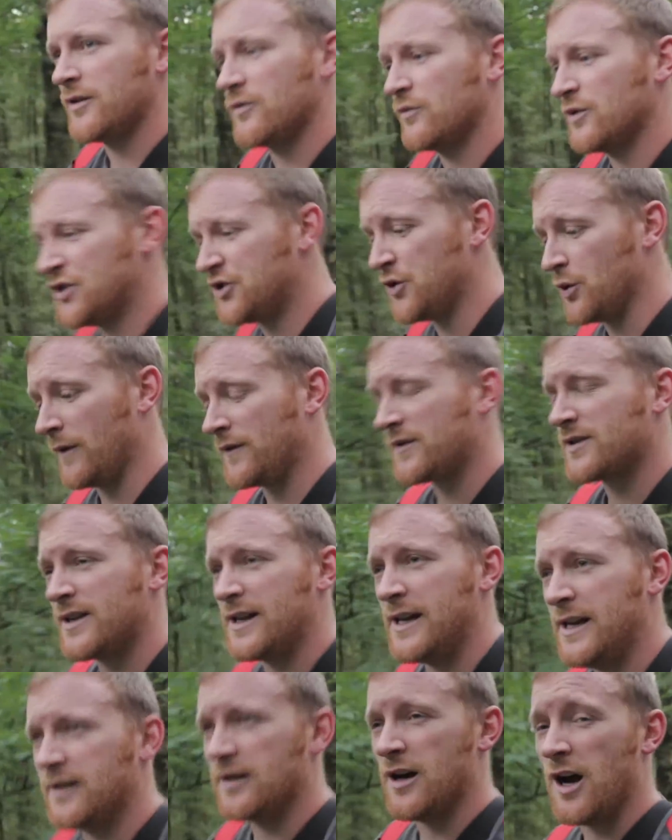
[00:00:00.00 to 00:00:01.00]
which you'll have
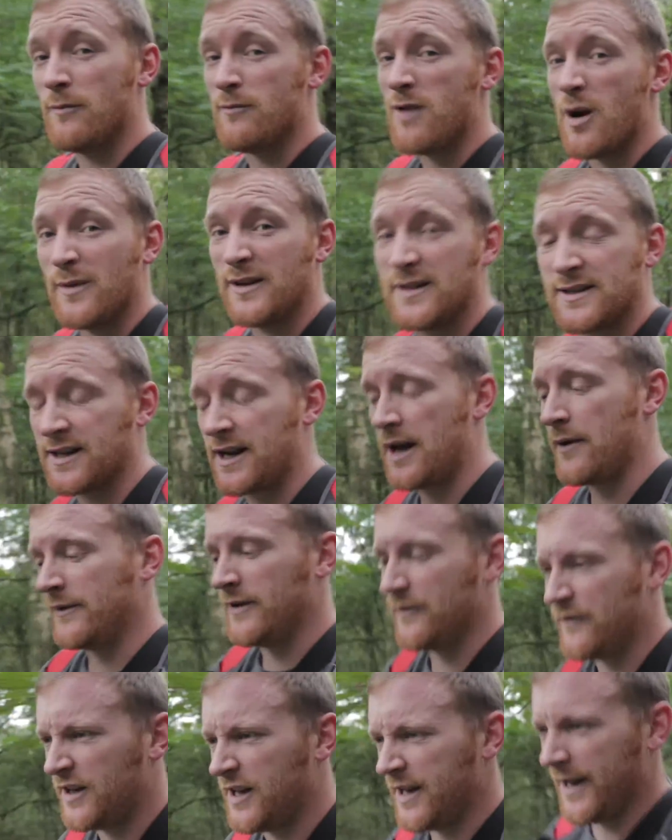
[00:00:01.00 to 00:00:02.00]
seen a moment ago in the
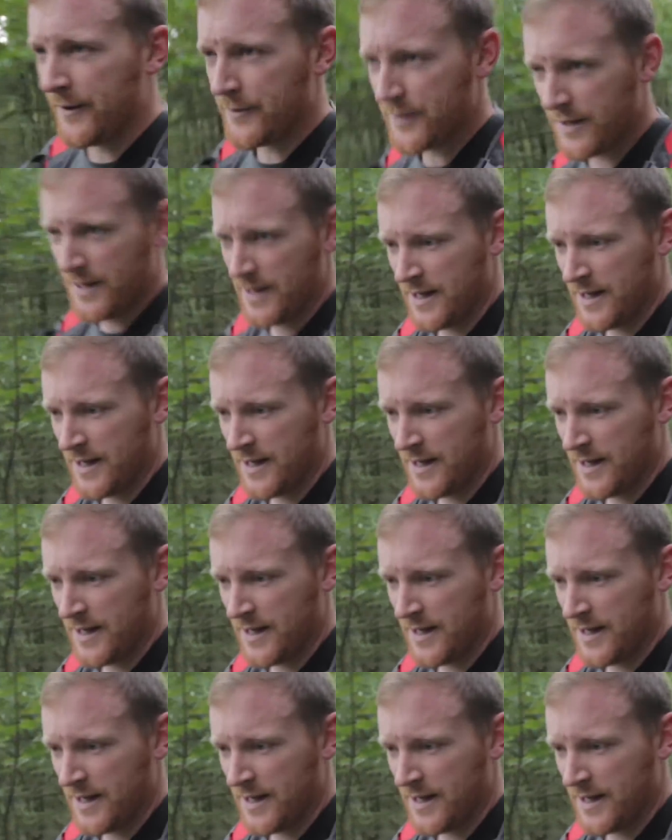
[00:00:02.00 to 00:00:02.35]
video,